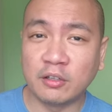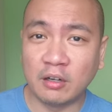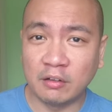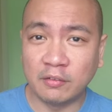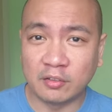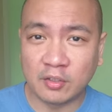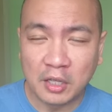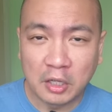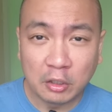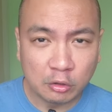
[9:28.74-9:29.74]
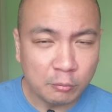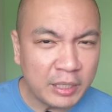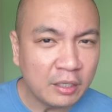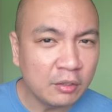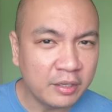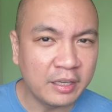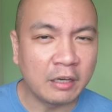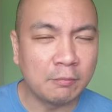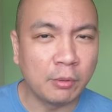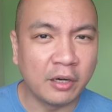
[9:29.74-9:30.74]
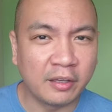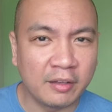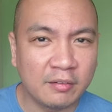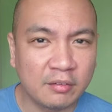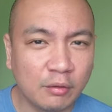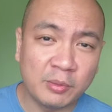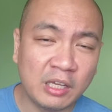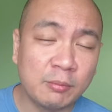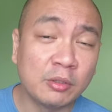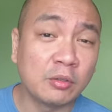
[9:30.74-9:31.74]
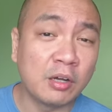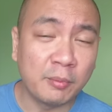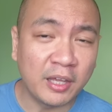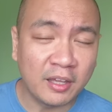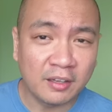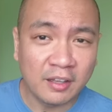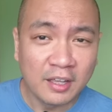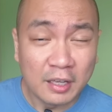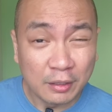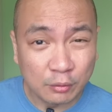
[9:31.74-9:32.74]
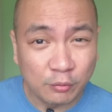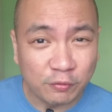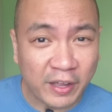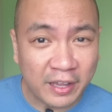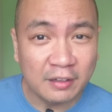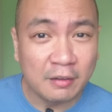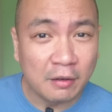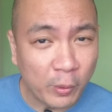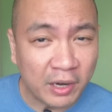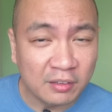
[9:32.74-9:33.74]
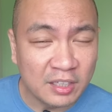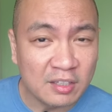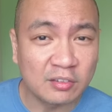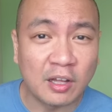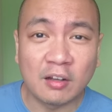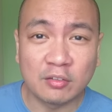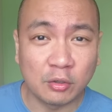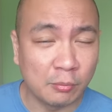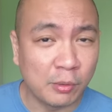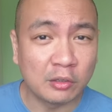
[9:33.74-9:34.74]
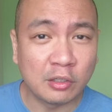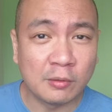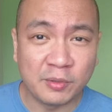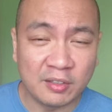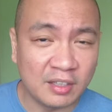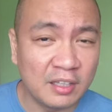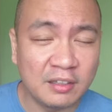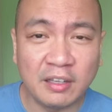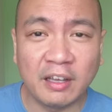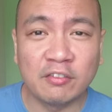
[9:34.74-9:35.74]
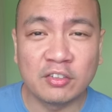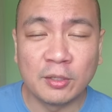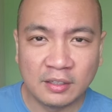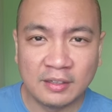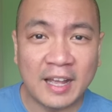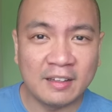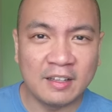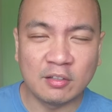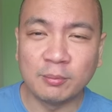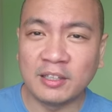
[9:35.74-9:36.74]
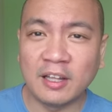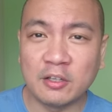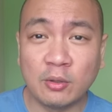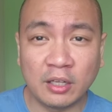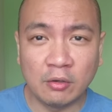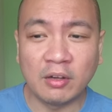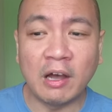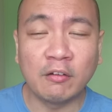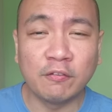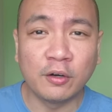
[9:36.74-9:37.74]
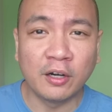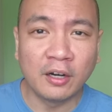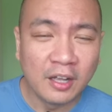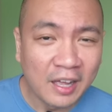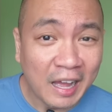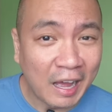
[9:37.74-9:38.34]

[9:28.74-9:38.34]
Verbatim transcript: for all of us to be looking at bargains, so to be able to come in to find where these stocks could bottom, these ETFs. That is something that you can look out for.